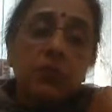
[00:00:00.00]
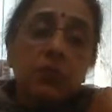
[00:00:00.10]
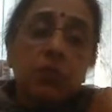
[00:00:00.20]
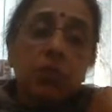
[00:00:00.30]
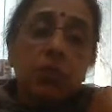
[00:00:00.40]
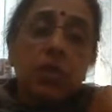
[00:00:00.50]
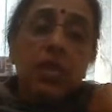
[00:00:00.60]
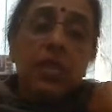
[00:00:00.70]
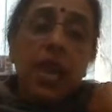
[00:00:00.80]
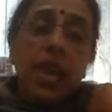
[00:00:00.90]

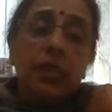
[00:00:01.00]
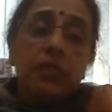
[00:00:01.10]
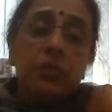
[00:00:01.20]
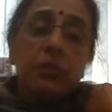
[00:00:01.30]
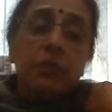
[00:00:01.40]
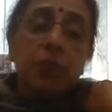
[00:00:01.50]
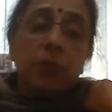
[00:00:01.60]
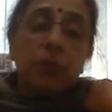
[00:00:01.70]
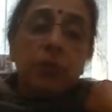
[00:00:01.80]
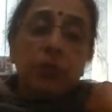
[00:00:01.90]
only handles
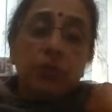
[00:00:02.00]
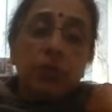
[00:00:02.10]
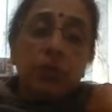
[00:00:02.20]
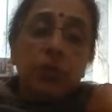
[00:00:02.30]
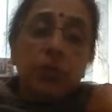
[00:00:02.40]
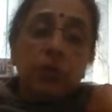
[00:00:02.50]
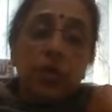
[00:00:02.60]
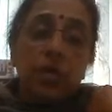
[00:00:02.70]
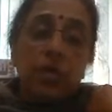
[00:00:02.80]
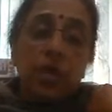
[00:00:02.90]
problems or
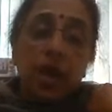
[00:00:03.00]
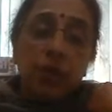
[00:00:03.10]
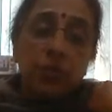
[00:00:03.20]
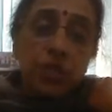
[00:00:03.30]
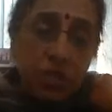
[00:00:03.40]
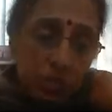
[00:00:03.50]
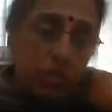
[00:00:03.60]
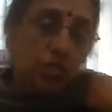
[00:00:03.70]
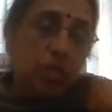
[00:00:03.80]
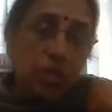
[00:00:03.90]
only allows
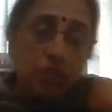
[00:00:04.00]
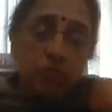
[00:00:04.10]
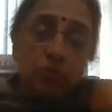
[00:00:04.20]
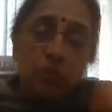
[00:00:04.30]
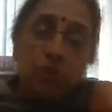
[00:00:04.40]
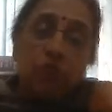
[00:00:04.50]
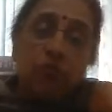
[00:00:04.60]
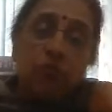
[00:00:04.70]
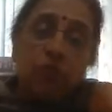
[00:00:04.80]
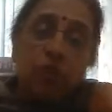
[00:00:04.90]
us to
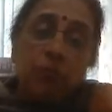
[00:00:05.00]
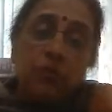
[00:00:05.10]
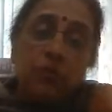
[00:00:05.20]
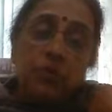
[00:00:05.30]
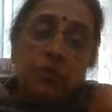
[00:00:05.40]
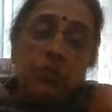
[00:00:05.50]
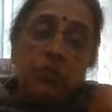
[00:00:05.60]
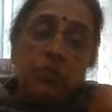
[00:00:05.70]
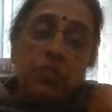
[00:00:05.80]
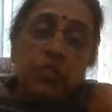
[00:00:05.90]
solve problems
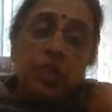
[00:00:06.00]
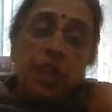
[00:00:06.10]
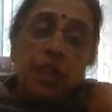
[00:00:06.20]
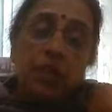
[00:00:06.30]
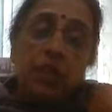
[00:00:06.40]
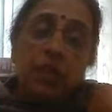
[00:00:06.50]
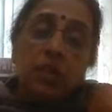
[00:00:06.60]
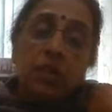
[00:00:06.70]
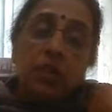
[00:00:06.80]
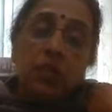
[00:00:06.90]
which are
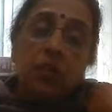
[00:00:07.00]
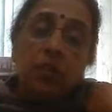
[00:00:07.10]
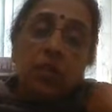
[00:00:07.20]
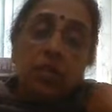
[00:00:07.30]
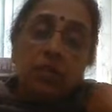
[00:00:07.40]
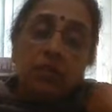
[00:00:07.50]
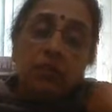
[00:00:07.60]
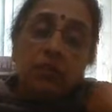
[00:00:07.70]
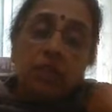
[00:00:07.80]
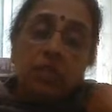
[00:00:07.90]
non-negative,
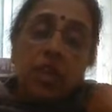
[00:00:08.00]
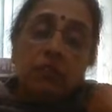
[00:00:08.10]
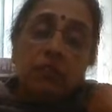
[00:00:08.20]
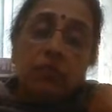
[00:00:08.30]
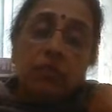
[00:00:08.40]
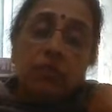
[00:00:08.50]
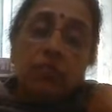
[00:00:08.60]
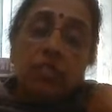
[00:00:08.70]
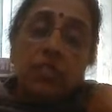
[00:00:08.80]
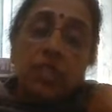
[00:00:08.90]

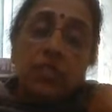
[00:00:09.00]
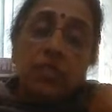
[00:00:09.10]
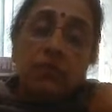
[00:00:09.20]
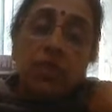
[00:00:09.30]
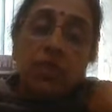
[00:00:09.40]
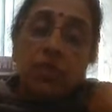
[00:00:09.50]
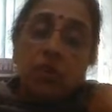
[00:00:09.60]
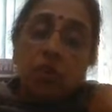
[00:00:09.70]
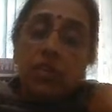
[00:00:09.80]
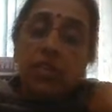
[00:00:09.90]
which satisfy the
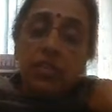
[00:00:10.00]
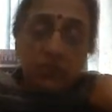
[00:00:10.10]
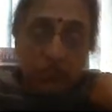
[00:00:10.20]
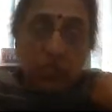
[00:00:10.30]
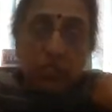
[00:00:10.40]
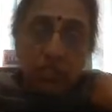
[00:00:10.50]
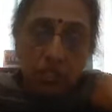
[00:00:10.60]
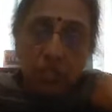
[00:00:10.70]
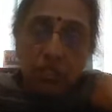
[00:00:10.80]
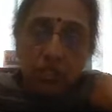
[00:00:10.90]
non-negativity
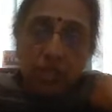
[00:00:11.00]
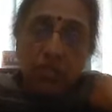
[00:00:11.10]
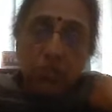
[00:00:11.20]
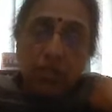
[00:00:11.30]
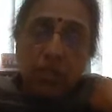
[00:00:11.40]
restrictions as well.